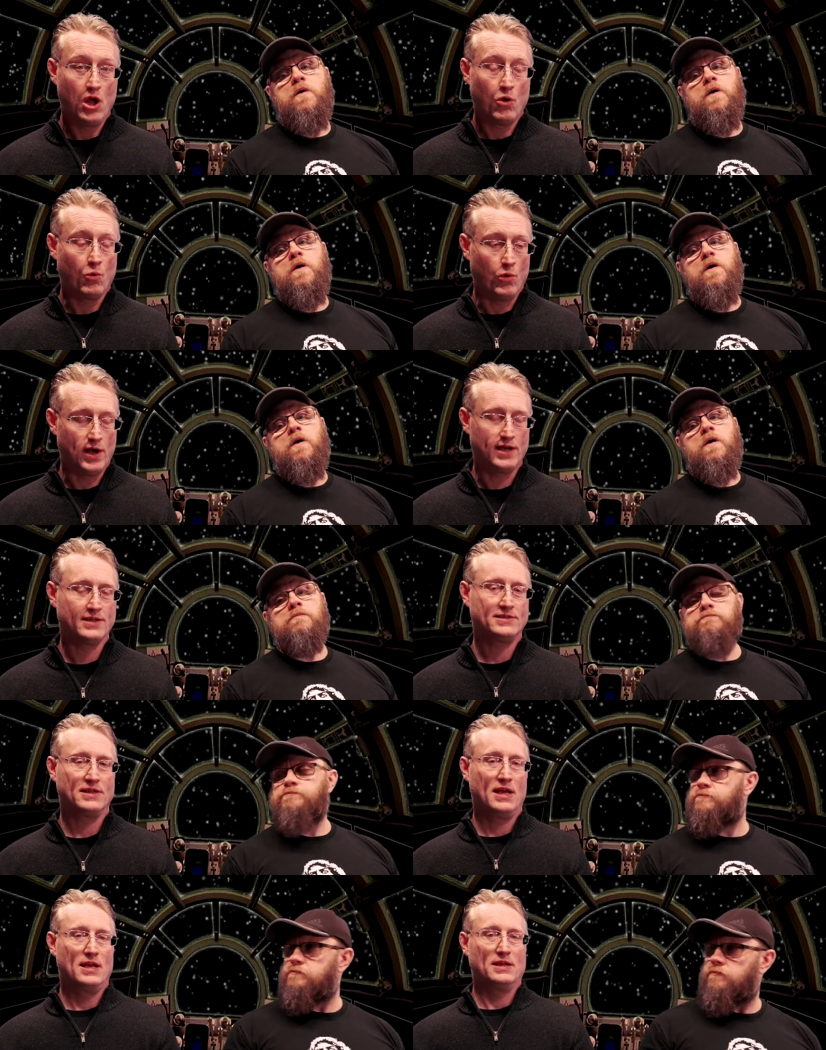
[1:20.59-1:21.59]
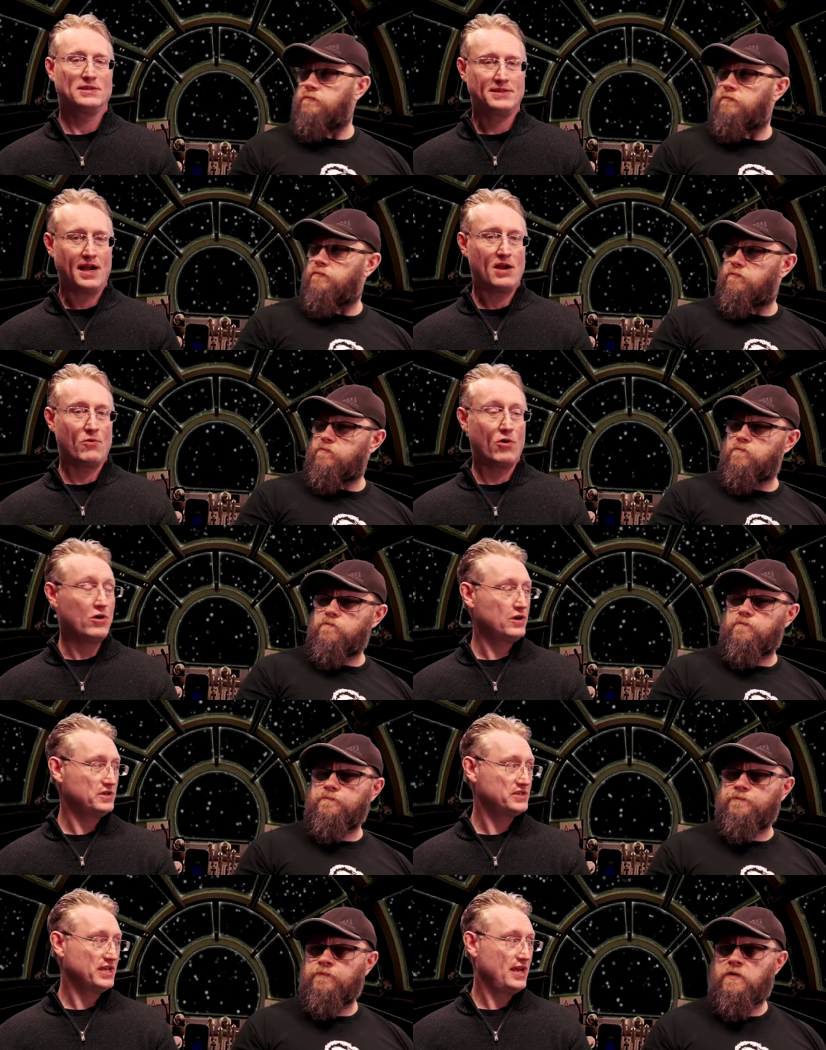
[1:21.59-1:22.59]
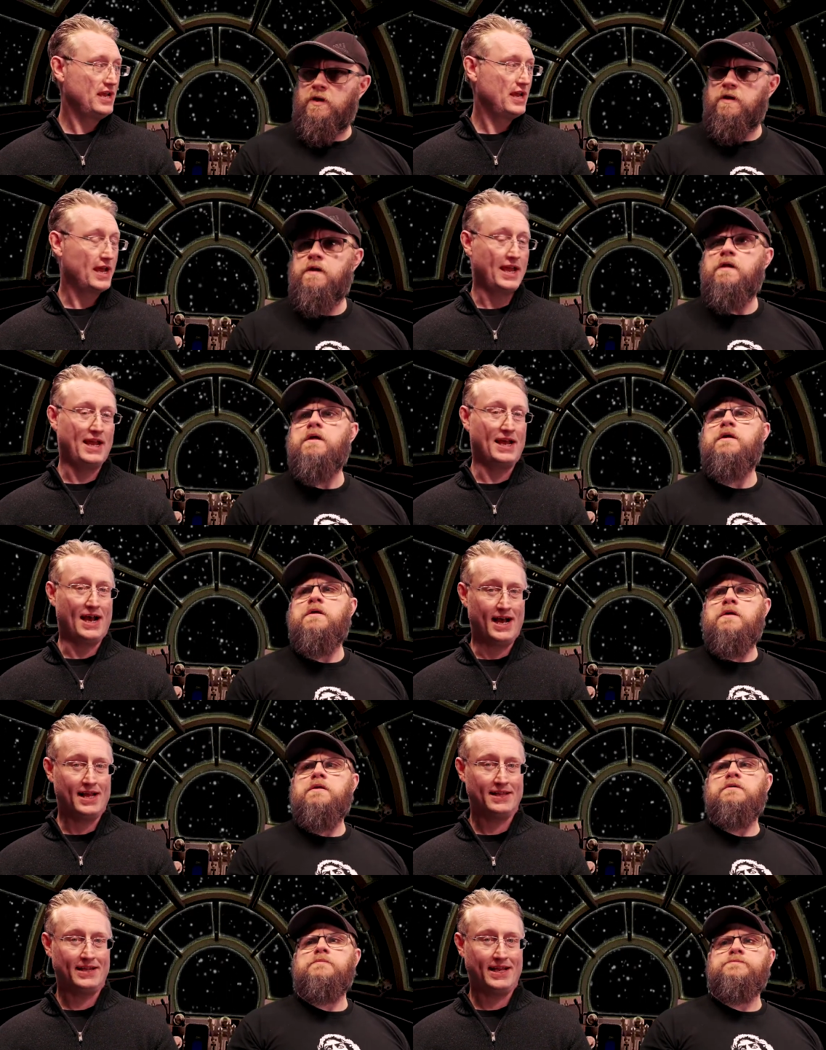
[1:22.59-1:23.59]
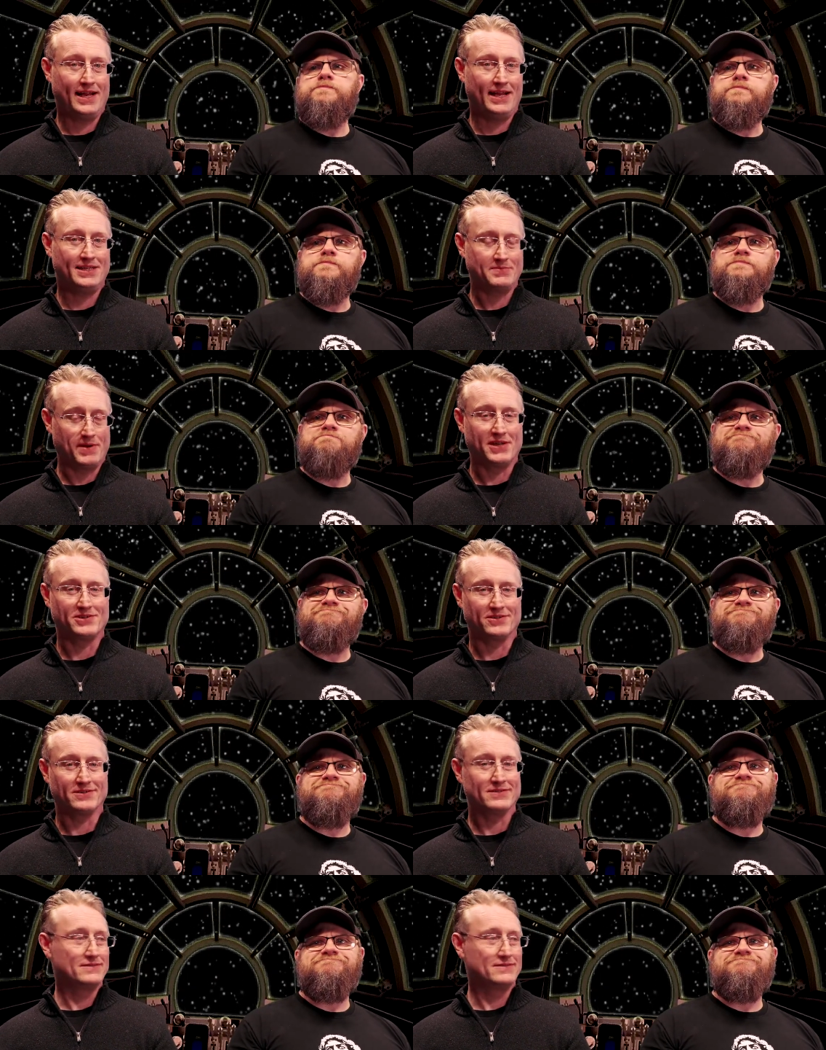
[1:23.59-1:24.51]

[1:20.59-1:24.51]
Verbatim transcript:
Speaker 1: was Star Wars: A Holiday Special.